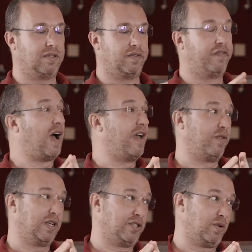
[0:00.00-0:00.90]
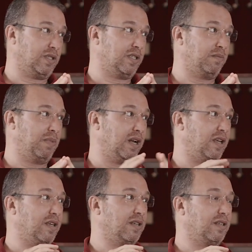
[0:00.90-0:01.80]
5 restaurants in
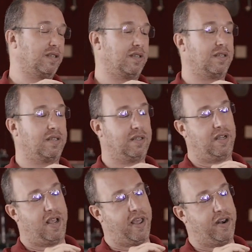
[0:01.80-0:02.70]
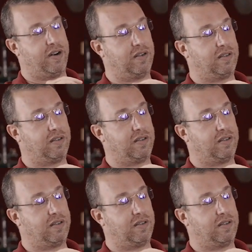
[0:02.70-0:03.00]
Bali, and